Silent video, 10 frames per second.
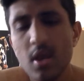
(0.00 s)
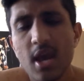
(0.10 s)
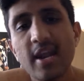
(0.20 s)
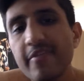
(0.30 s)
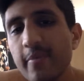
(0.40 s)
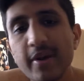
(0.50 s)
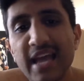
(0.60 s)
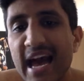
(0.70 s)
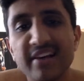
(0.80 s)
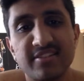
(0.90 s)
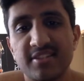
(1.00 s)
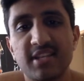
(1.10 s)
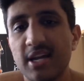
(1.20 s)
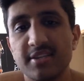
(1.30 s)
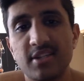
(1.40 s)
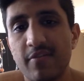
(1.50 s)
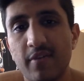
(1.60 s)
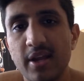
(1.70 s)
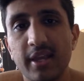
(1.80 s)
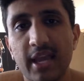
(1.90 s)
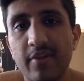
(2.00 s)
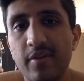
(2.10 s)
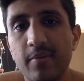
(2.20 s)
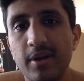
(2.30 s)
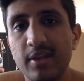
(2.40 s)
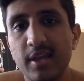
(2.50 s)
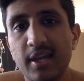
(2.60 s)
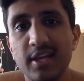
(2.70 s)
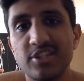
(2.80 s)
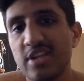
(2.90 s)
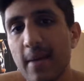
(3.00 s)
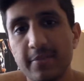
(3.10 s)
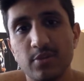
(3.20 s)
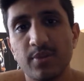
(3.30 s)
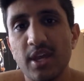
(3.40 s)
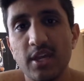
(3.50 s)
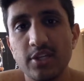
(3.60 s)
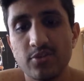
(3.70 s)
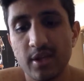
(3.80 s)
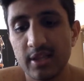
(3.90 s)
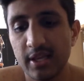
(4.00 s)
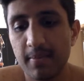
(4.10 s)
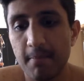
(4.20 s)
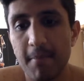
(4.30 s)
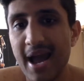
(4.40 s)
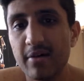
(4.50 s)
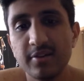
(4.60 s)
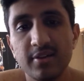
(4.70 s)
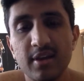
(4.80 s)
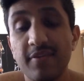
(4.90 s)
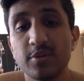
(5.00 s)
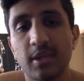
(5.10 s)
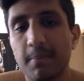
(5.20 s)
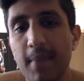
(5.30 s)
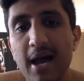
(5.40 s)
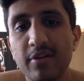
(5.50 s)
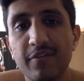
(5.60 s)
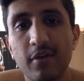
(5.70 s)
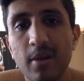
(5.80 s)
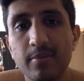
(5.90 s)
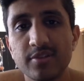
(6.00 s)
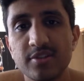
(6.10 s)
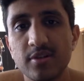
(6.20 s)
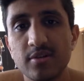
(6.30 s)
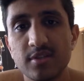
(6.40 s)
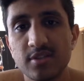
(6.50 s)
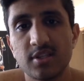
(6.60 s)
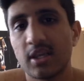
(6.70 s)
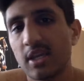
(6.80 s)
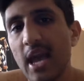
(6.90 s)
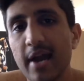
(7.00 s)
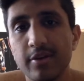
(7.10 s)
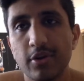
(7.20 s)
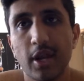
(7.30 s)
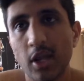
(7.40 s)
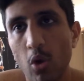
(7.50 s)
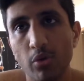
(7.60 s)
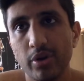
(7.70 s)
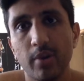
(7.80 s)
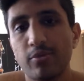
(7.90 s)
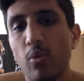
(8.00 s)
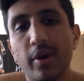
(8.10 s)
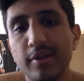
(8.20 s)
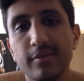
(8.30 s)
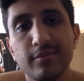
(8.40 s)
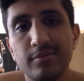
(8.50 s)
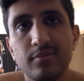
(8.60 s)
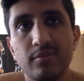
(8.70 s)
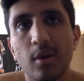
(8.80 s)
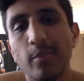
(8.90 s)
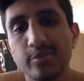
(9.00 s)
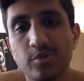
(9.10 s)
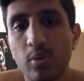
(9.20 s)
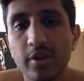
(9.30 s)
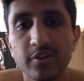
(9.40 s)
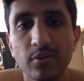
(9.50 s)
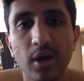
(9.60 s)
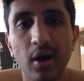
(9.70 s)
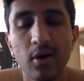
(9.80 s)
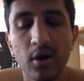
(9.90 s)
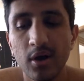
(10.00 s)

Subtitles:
And everybody has this kind of stuff, right? Like everybody, like it just happens with age, right? Like mild, if it was like mild foraminal stenosis, it's like, yeah, you're getting older. I'm 20, almost 22 now.